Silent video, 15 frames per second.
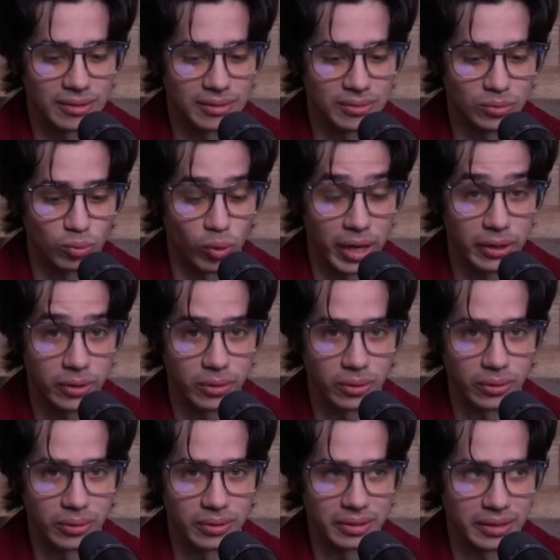
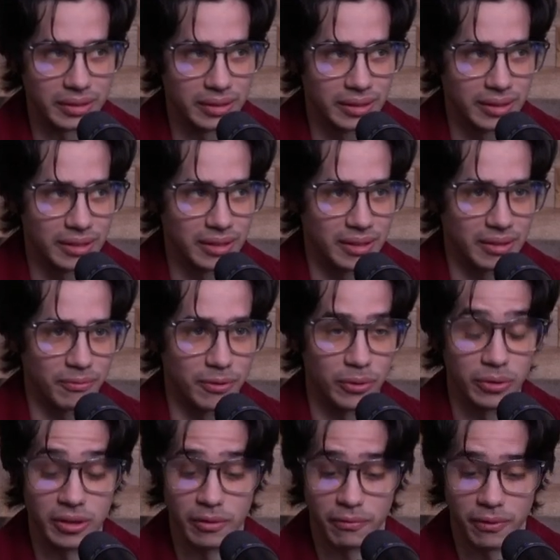regularly feel
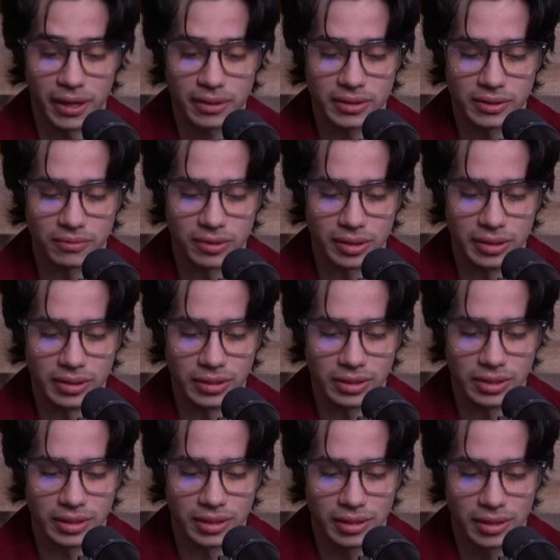the effects of
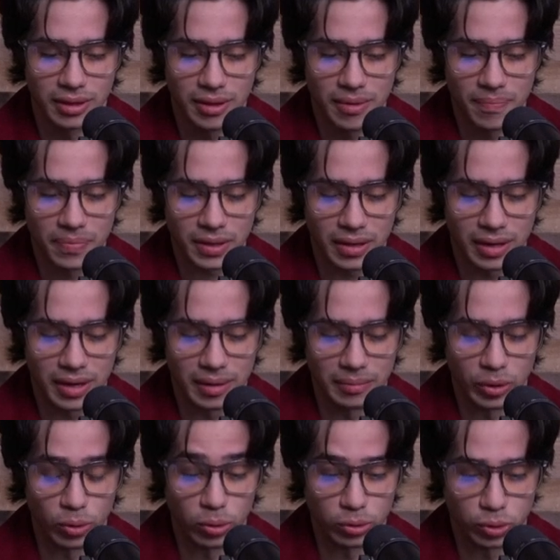these
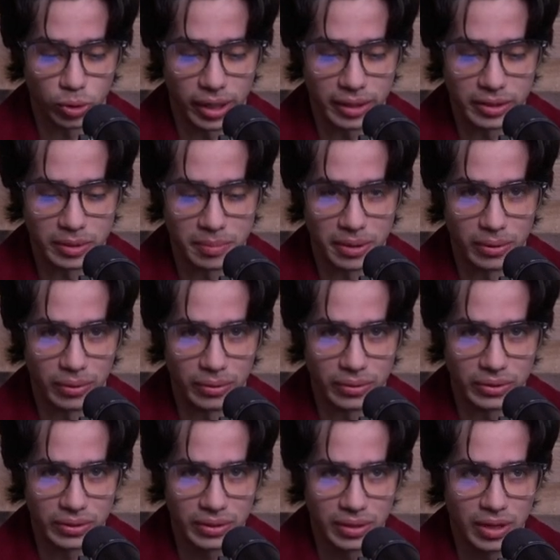
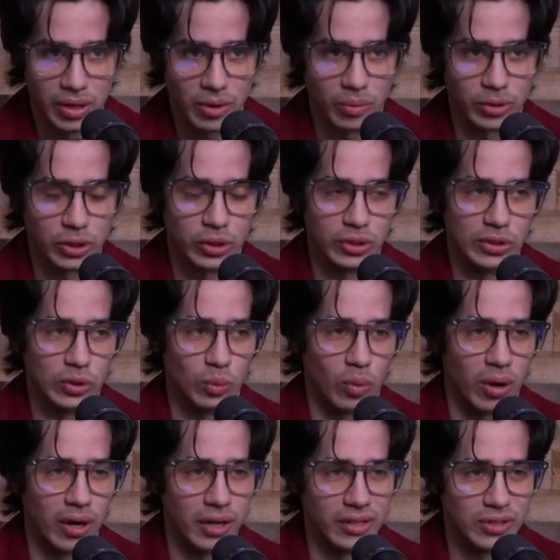neurotransmitters, which is
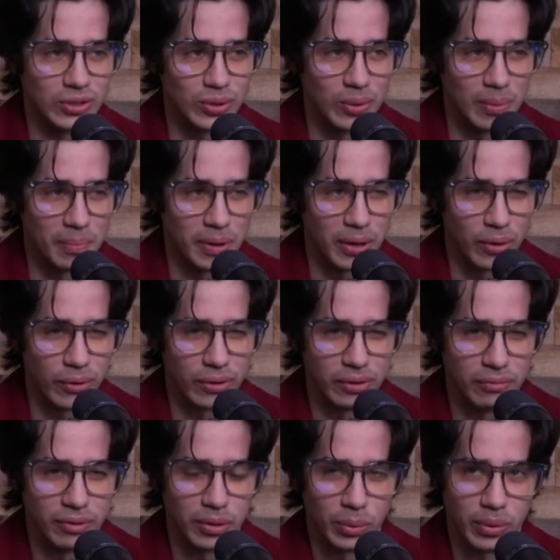why it's so
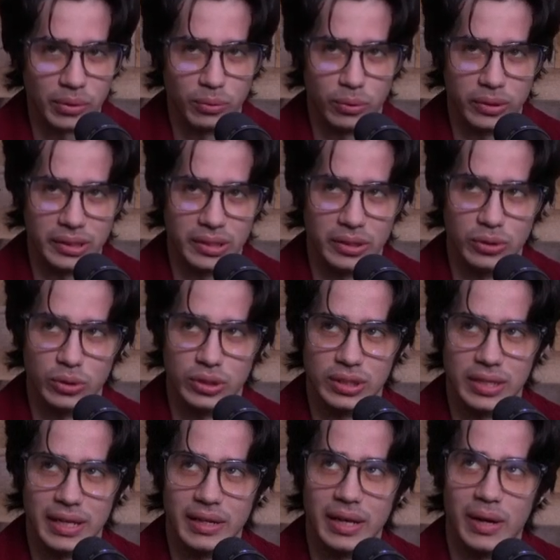imperative that we really
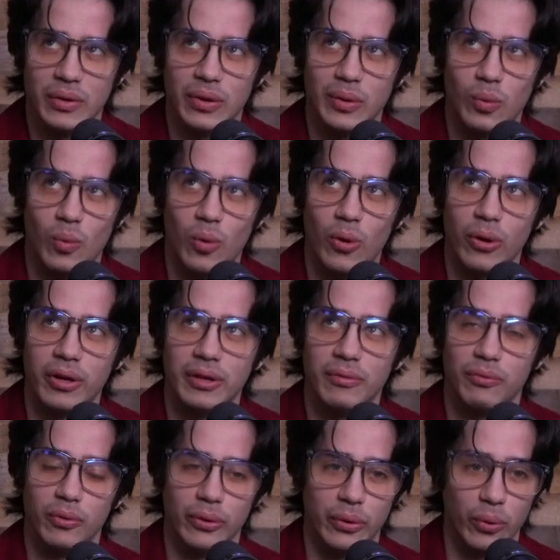understand how they work if
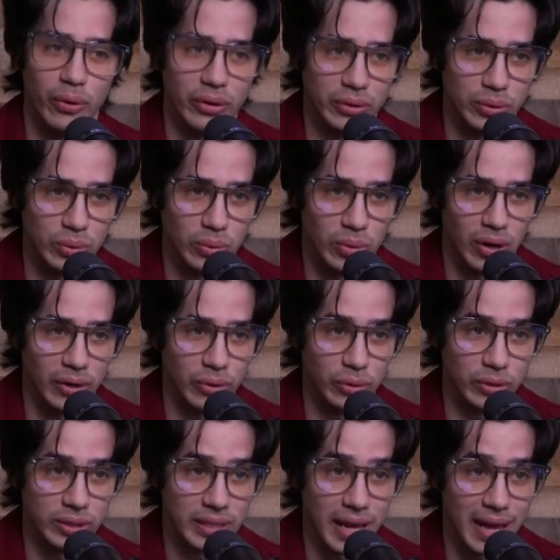we're going to
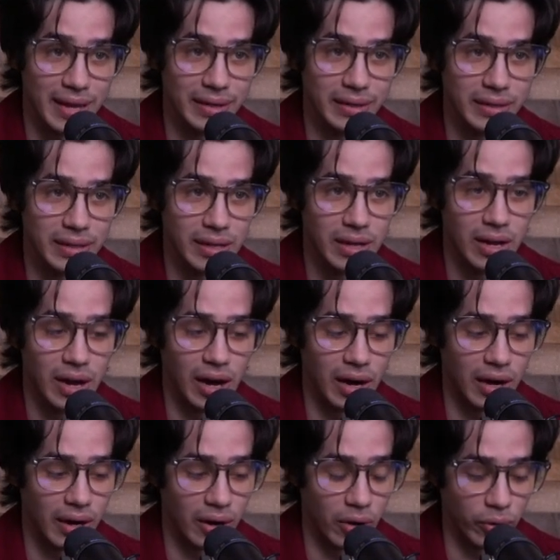understand
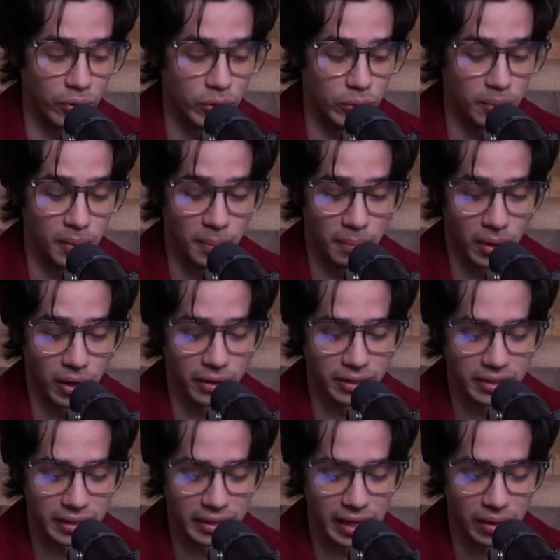our human body
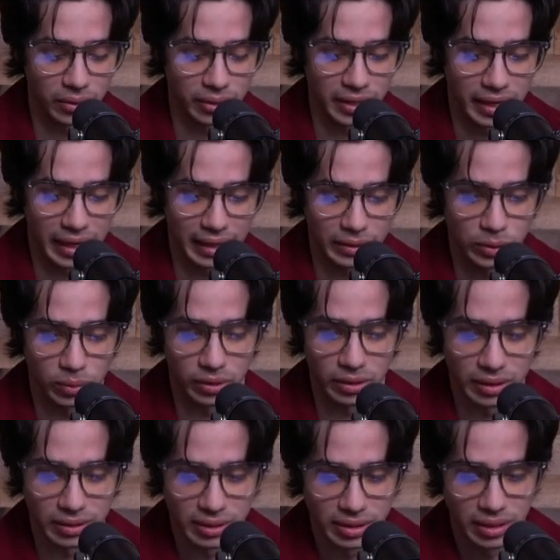and how to connect with
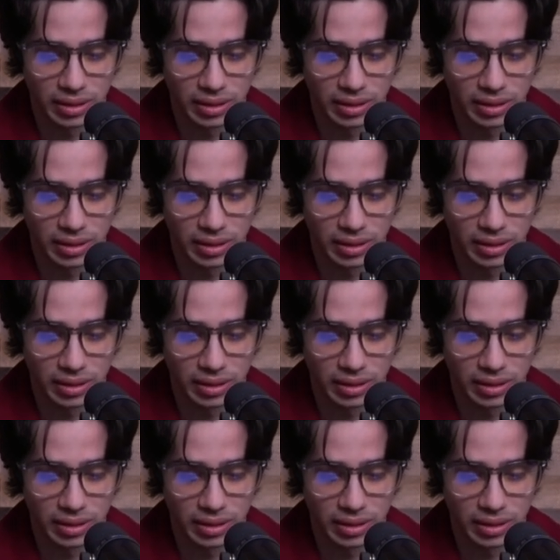it.